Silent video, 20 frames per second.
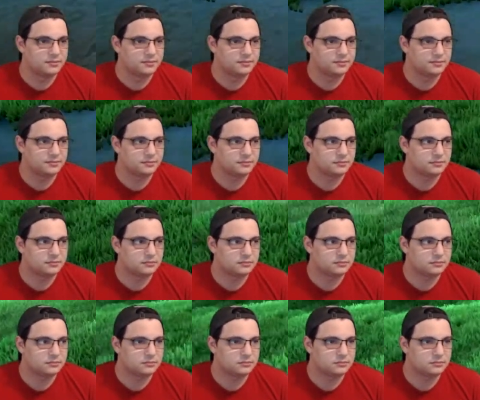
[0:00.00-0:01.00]

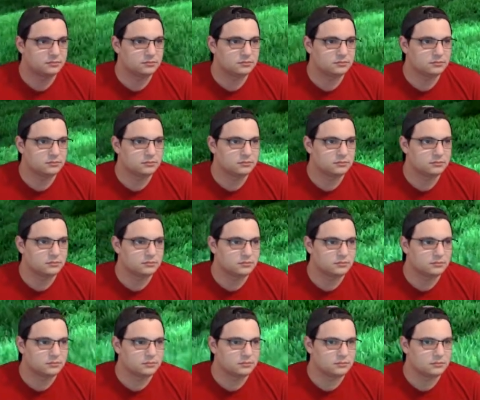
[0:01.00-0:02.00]

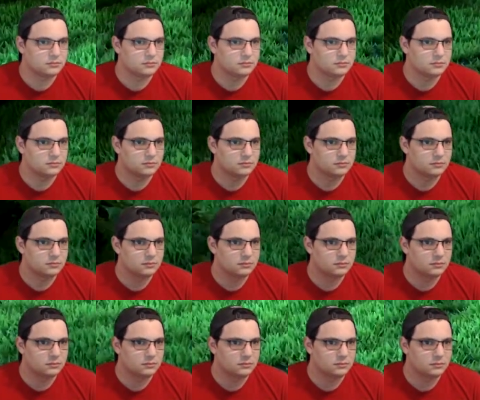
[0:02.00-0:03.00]

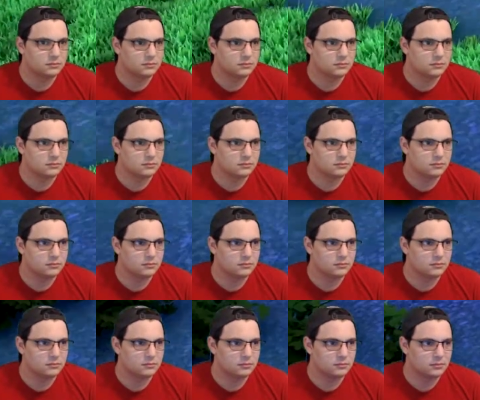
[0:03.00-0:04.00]

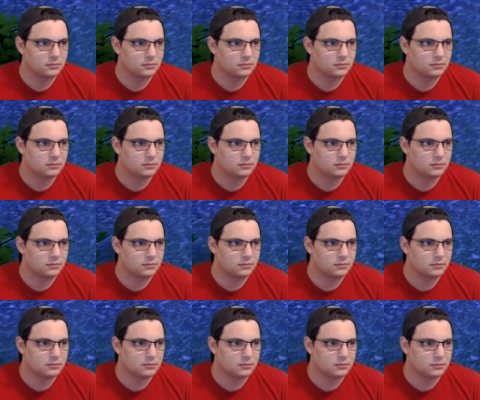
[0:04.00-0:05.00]

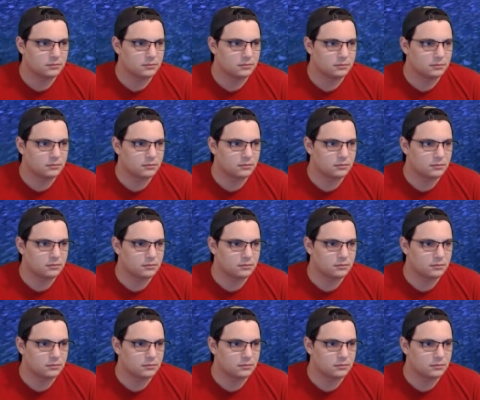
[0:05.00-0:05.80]
(silence)